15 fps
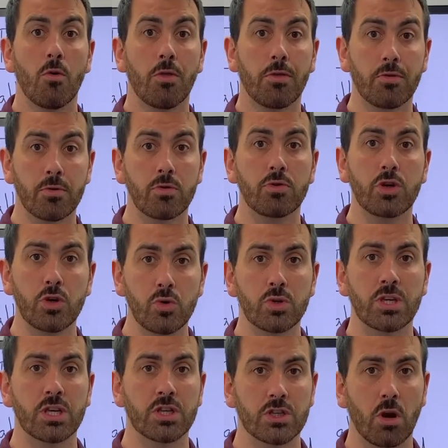through
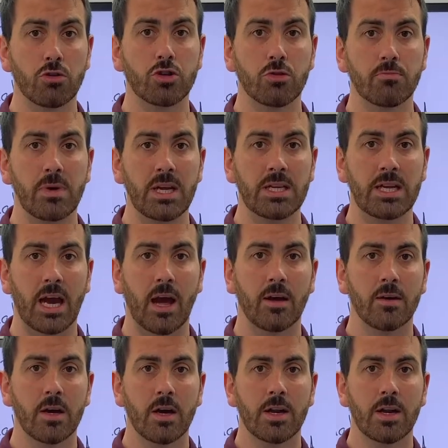using social media.